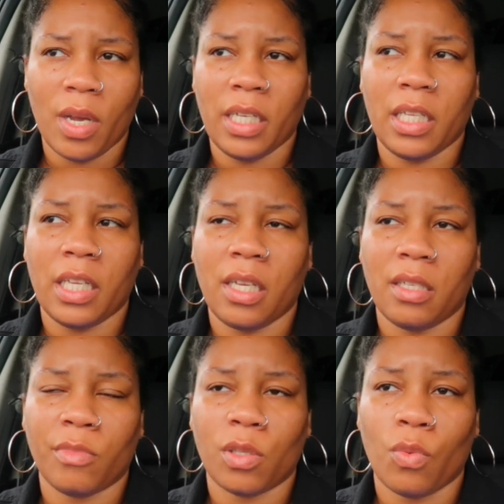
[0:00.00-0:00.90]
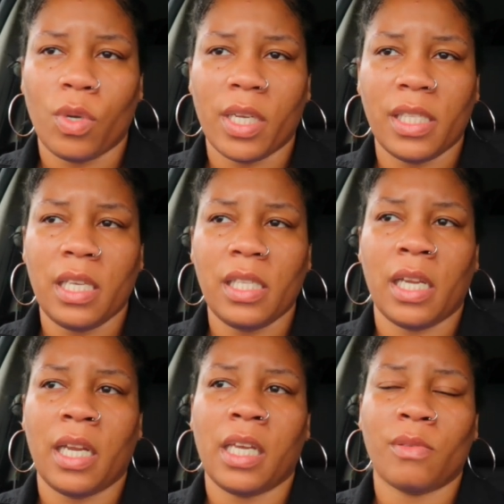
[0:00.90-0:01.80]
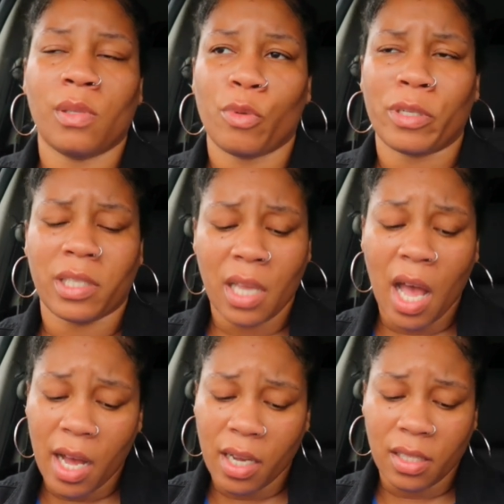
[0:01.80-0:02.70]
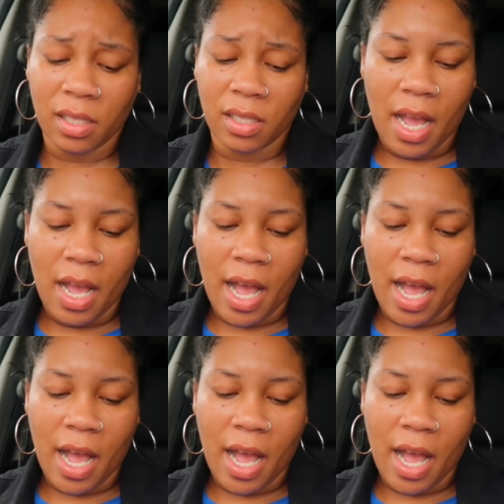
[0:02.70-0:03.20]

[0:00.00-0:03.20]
I need to get him some onesies and I need to get him some more socks.